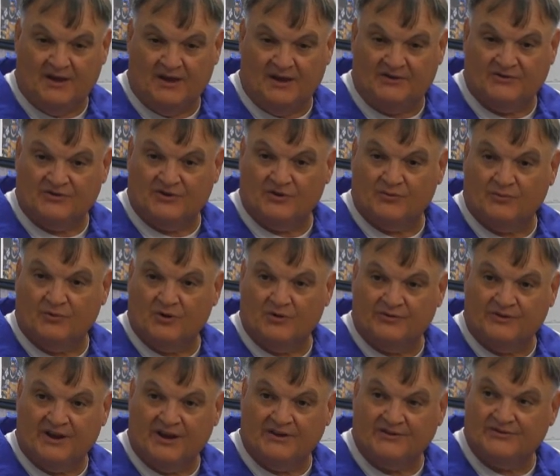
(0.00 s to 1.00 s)
he's in a
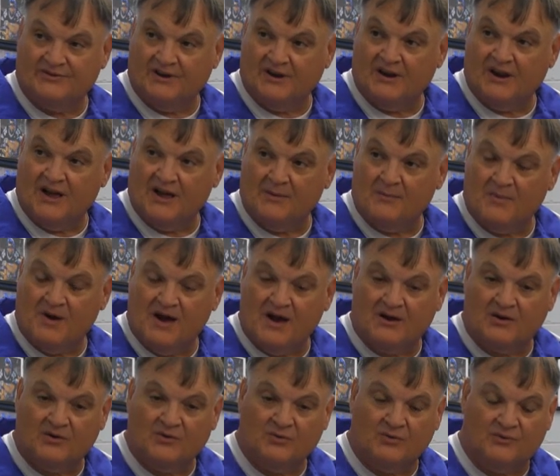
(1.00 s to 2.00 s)
rotation at
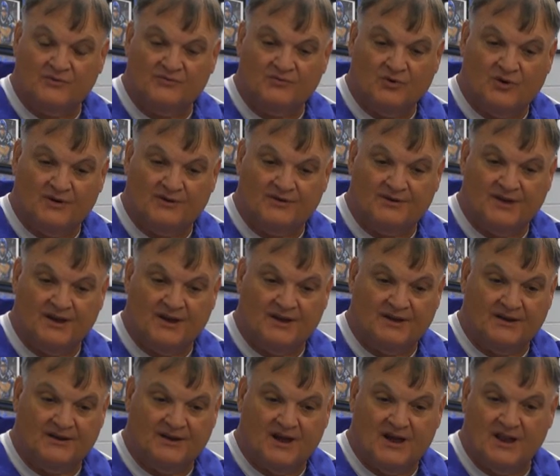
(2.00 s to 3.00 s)
linebacker with
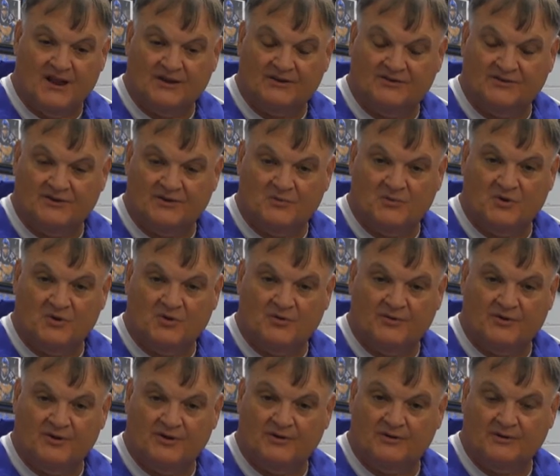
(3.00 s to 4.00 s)
Dante and Alex in the middle
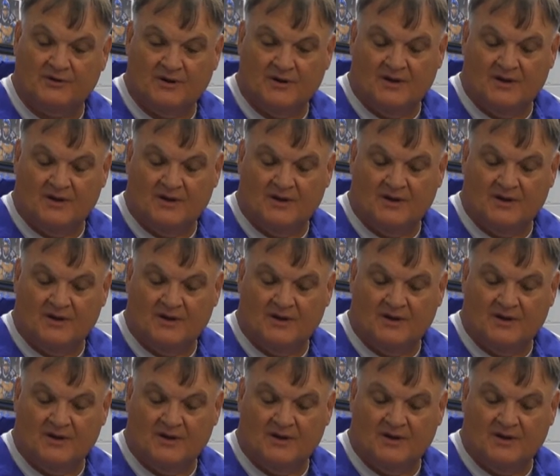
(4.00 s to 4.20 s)
there.